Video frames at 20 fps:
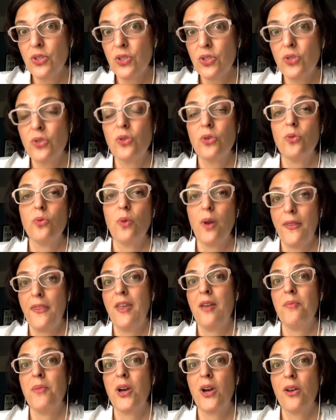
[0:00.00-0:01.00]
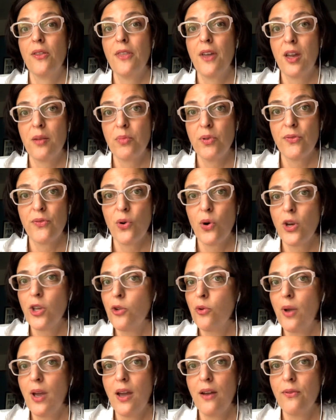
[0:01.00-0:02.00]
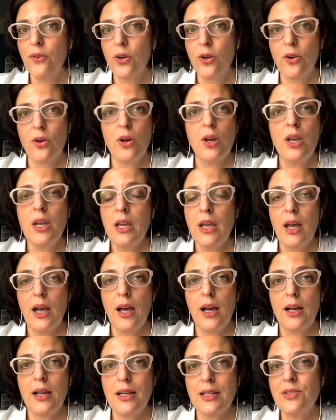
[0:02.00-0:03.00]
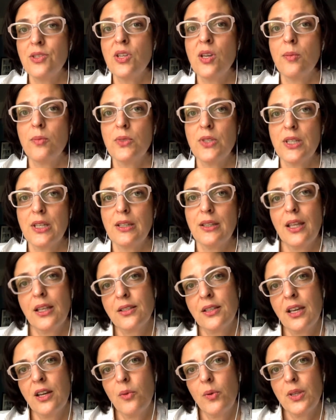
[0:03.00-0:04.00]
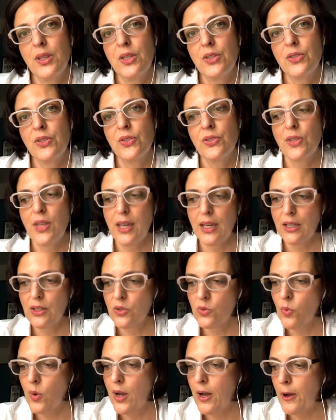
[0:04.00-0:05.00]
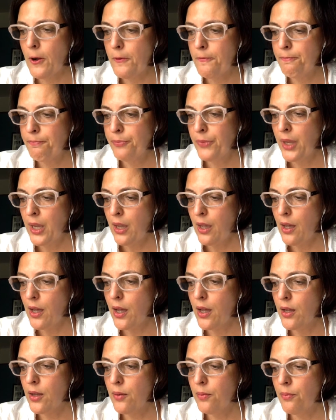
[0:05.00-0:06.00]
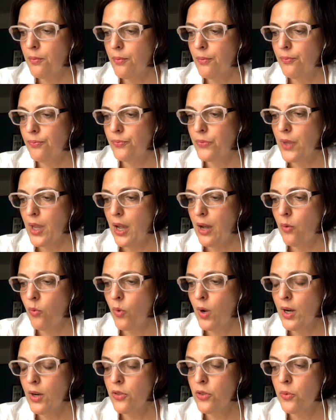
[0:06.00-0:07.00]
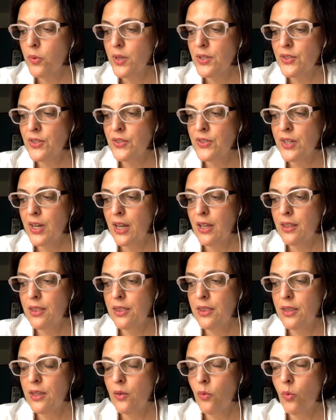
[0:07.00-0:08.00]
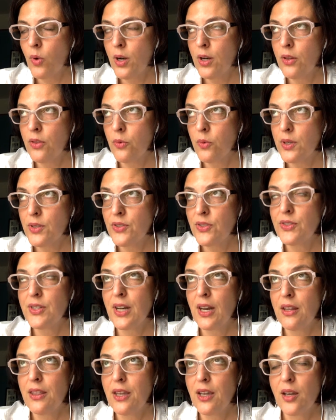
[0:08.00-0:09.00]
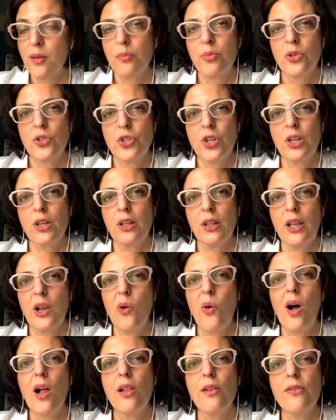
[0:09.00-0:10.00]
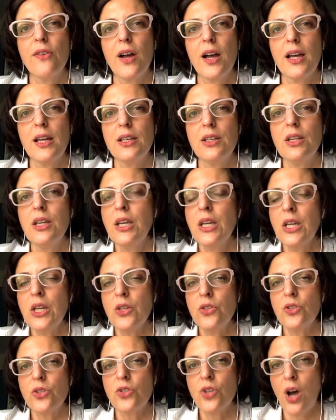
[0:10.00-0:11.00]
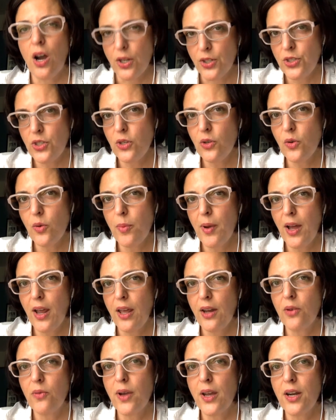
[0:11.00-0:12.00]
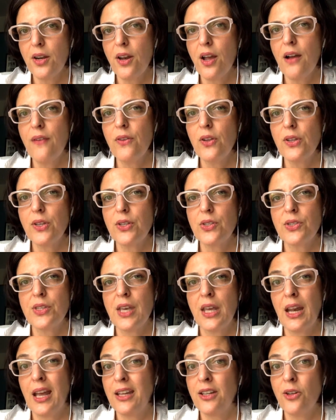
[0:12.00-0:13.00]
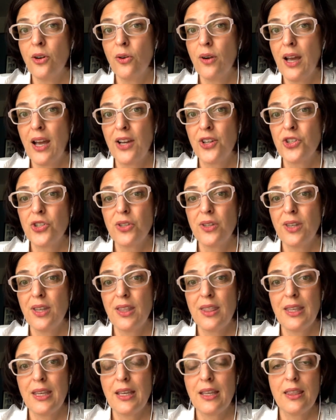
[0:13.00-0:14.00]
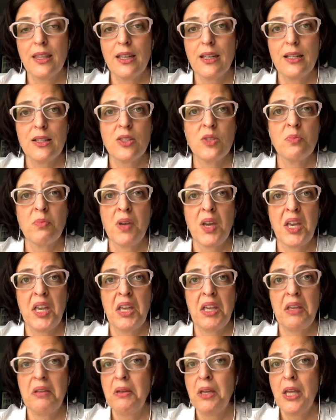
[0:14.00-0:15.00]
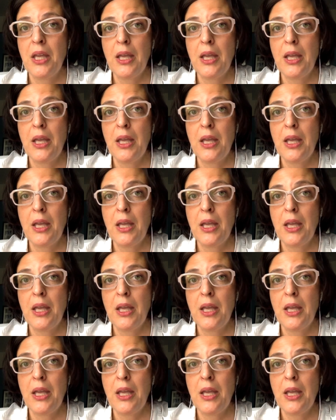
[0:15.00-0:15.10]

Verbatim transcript: to run that marathon before you ever uh, attempt it. That's kind of what this is like as well. Um, One of the reasons that I one of the reasons that I think I'm particularly qualified to talk to you about how to write a novel is that I don't actually think that it's my